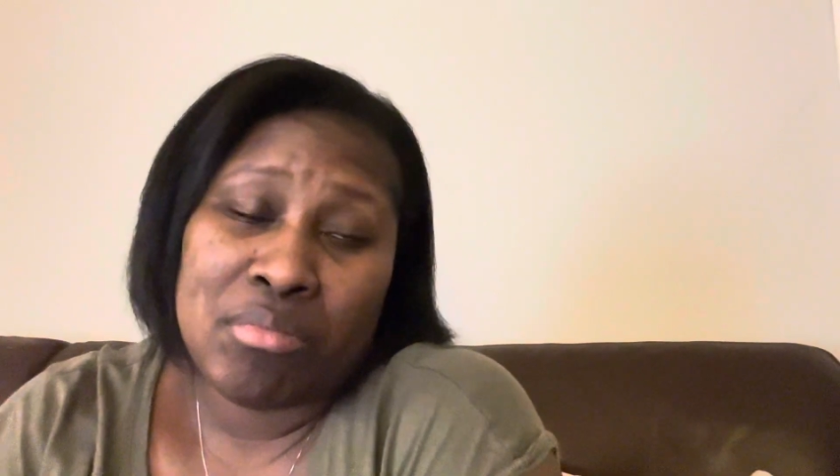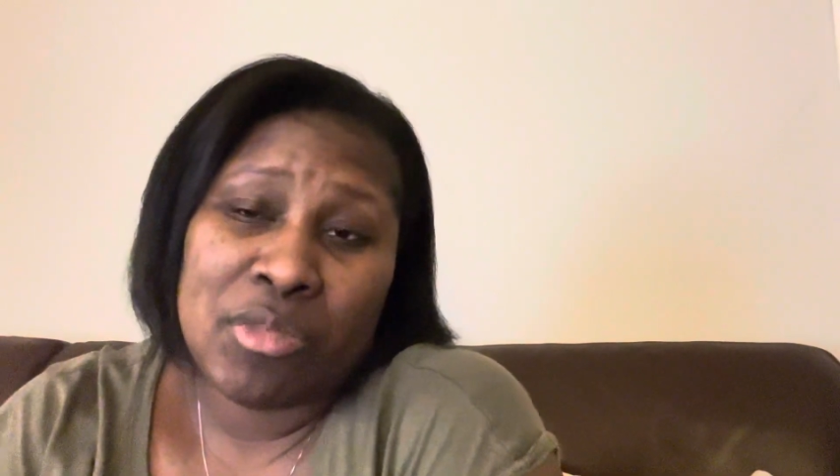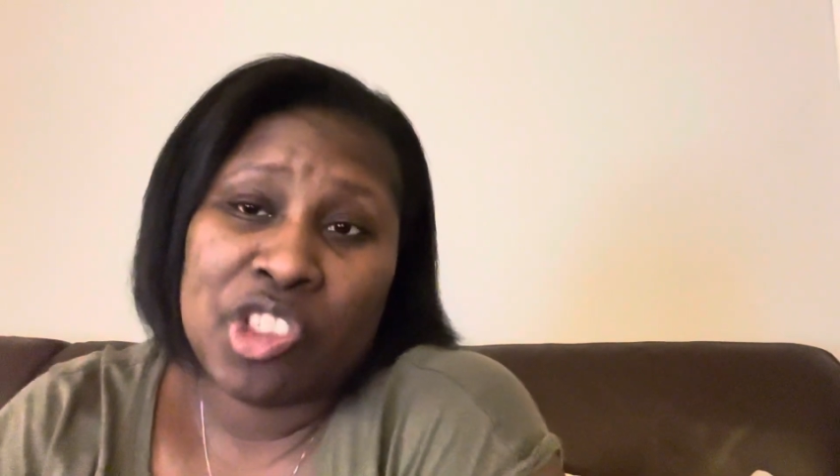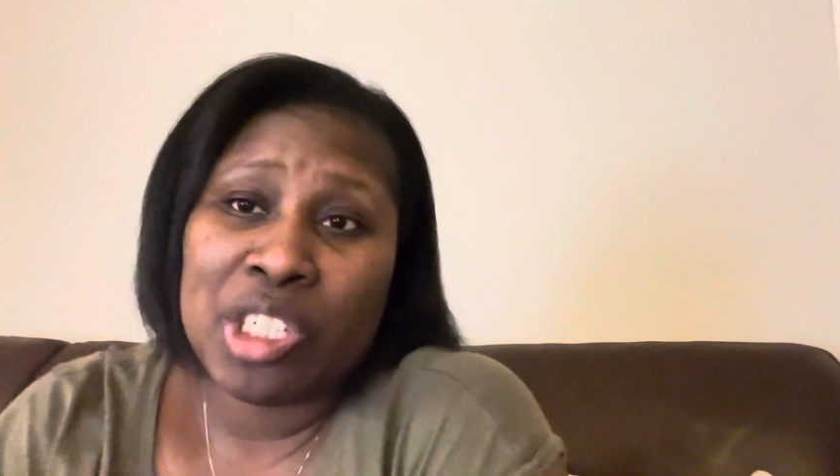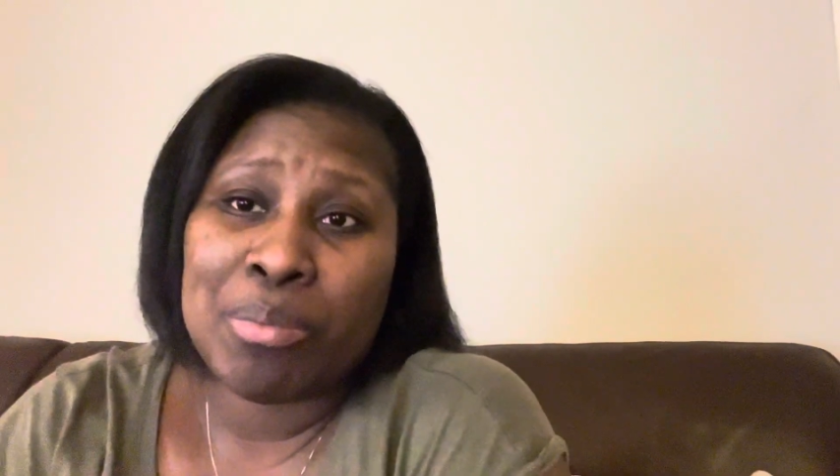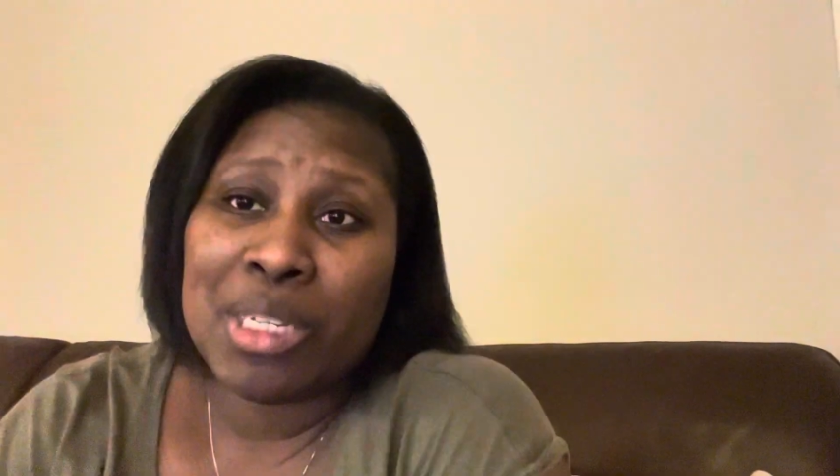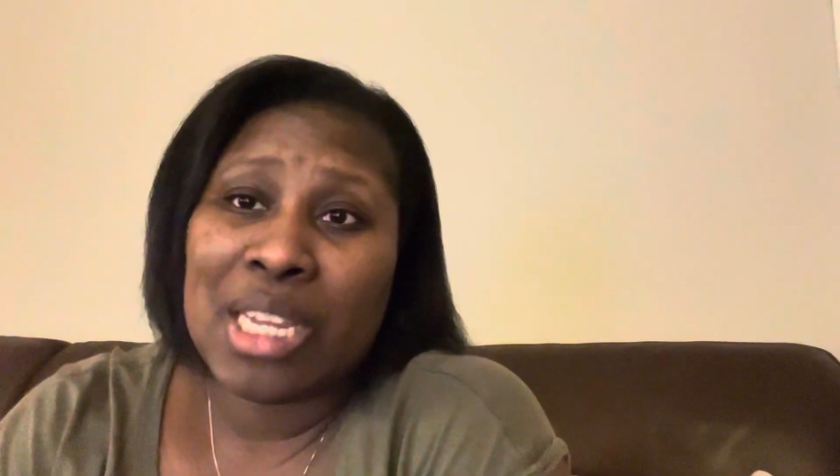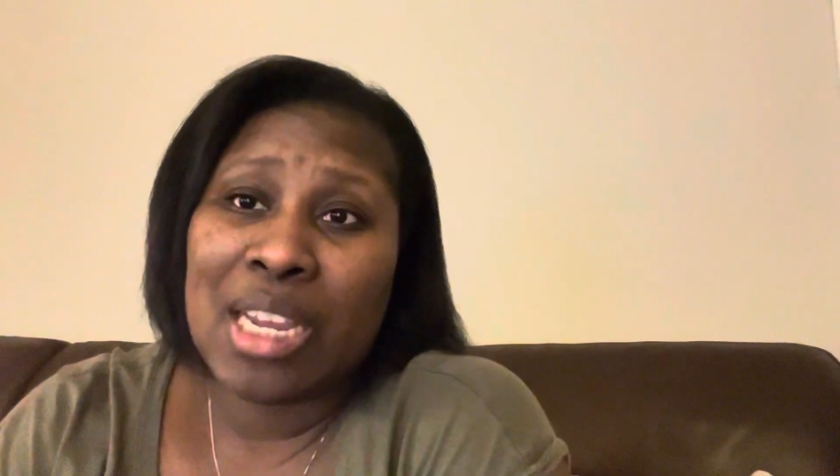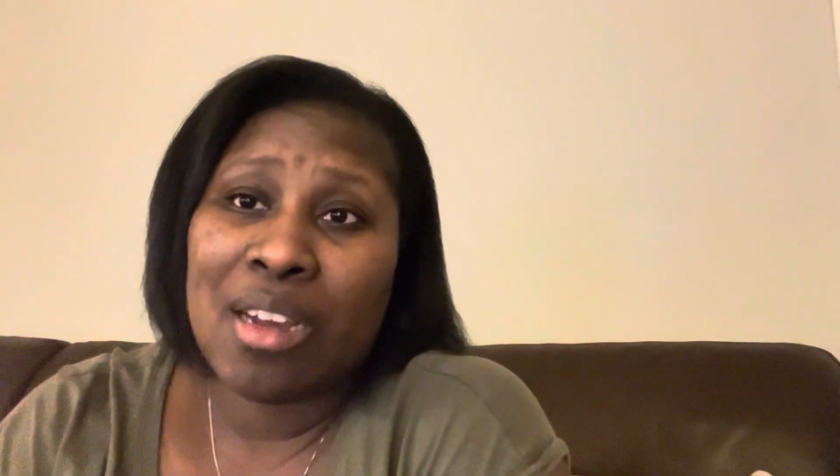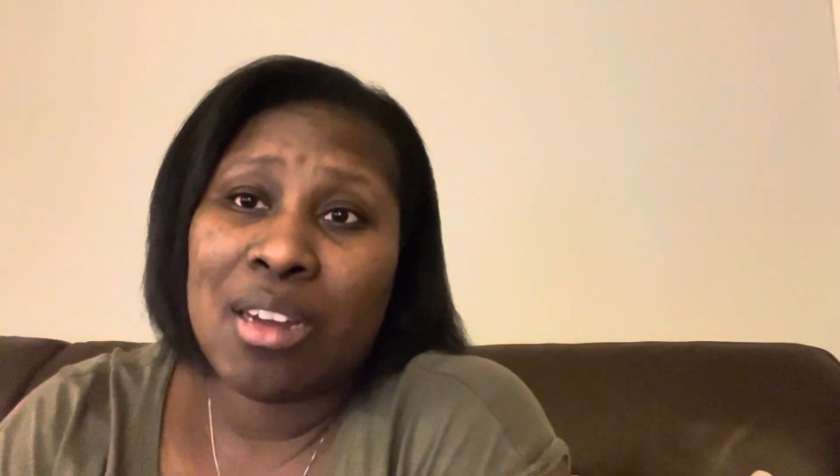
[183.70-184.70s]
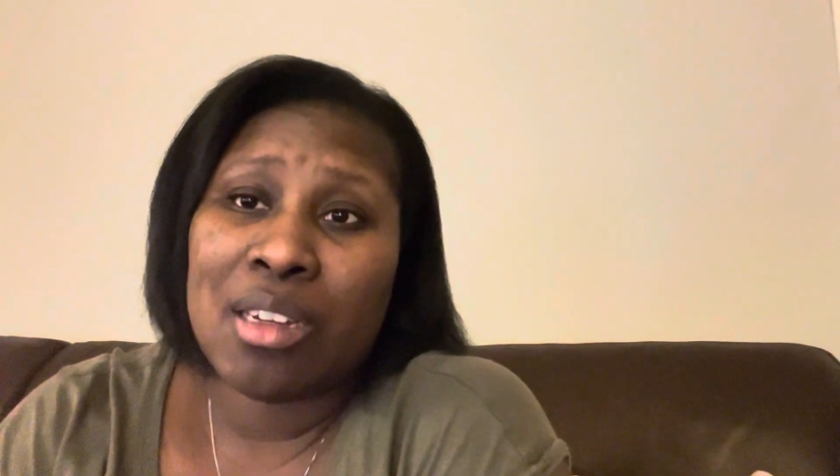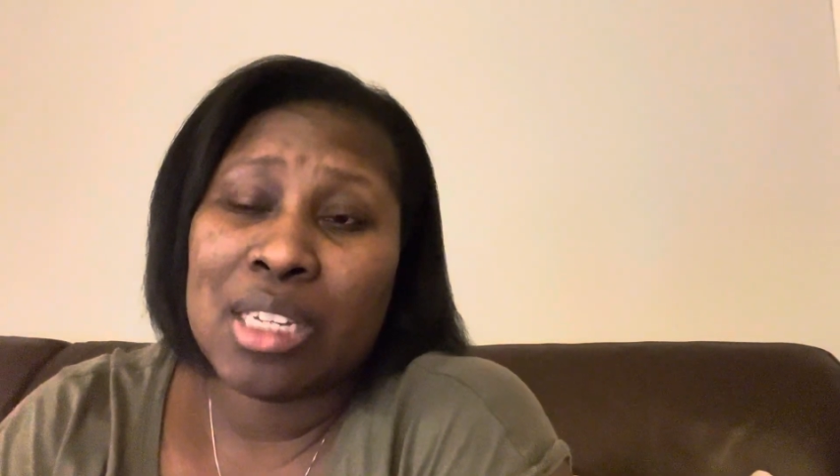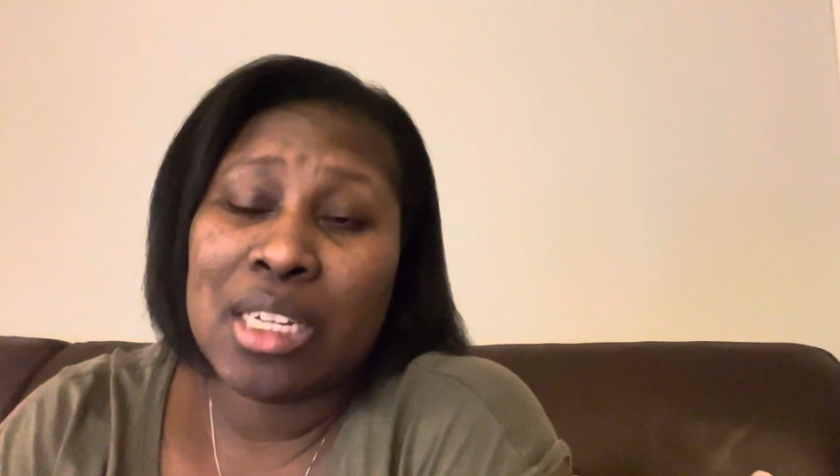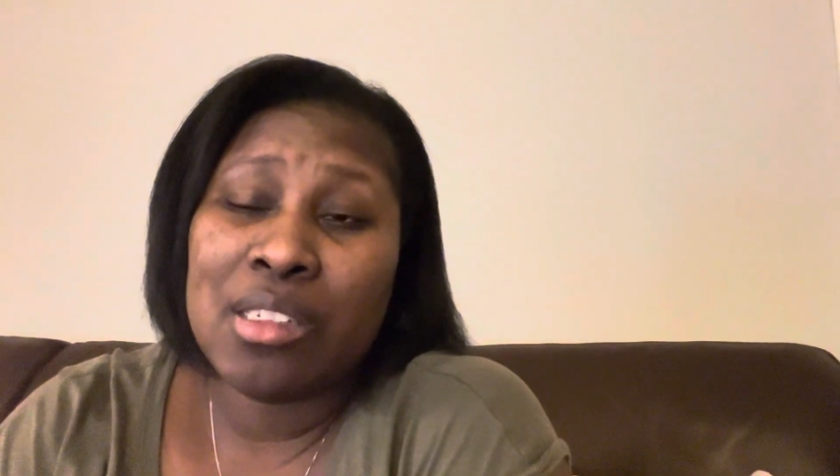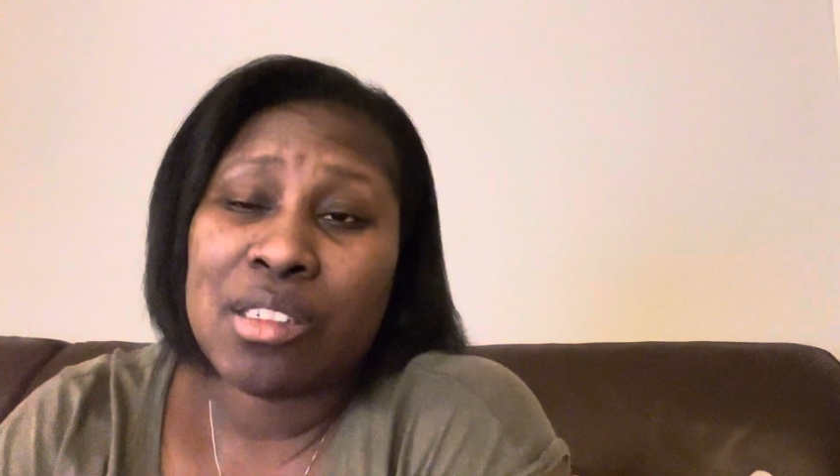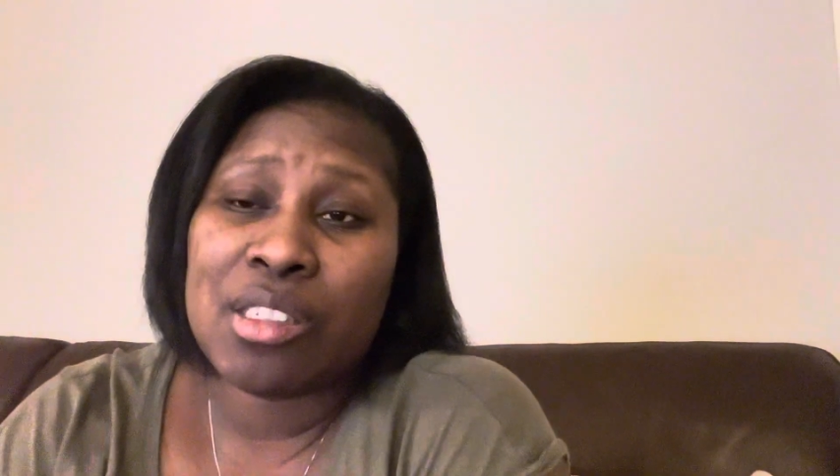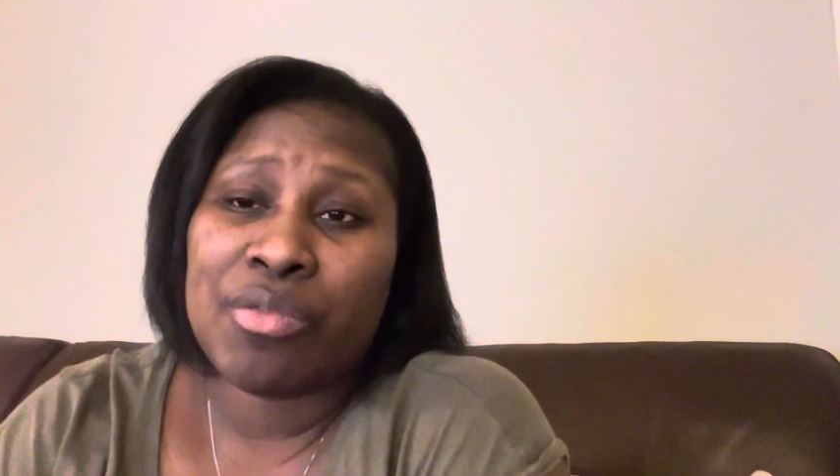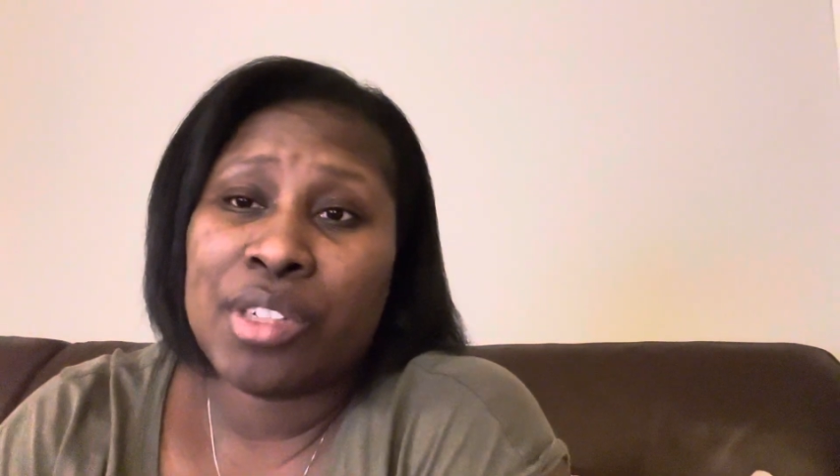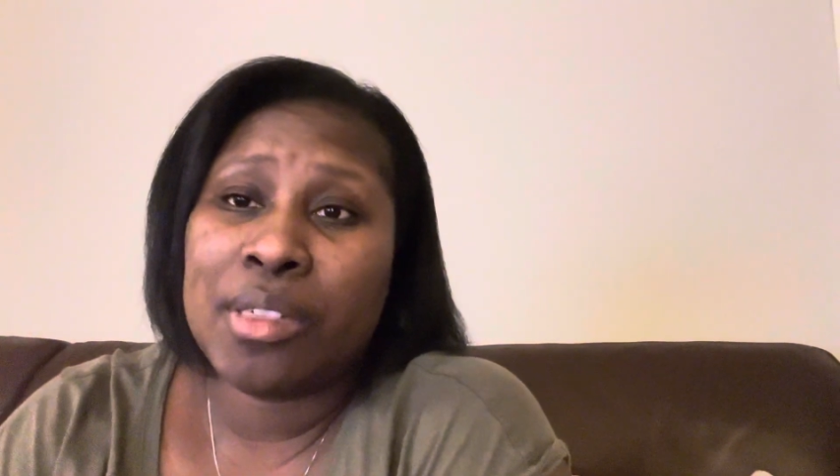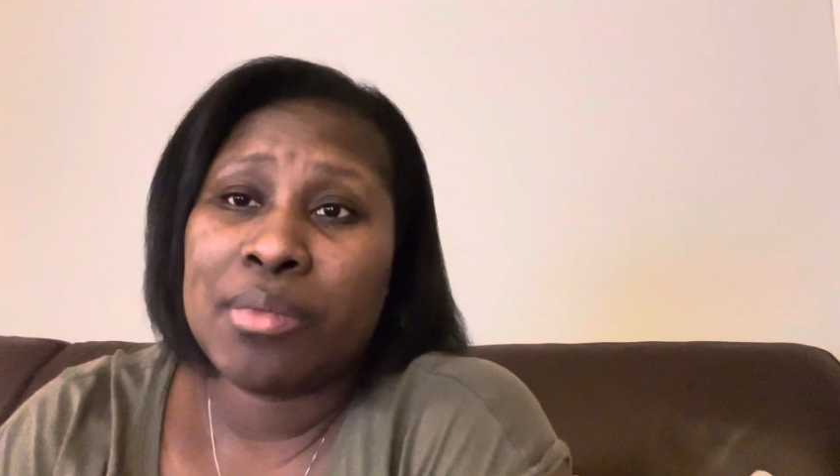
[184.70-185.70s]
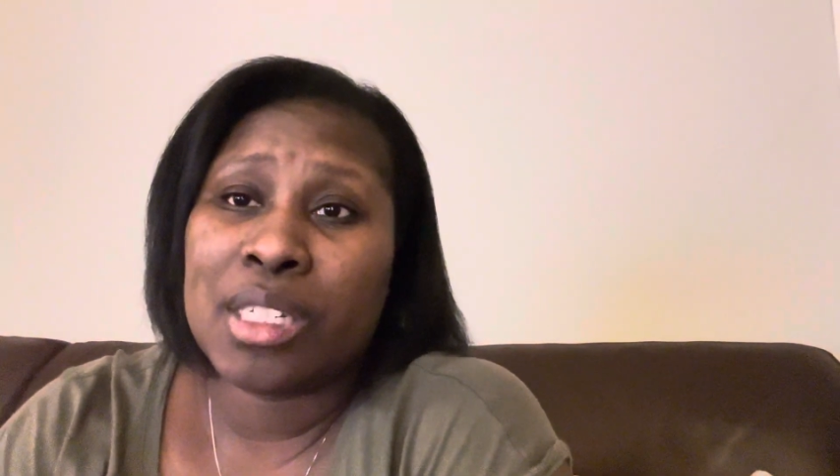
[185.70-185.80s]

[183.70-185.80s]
She can be Ken uh, Kenya's friend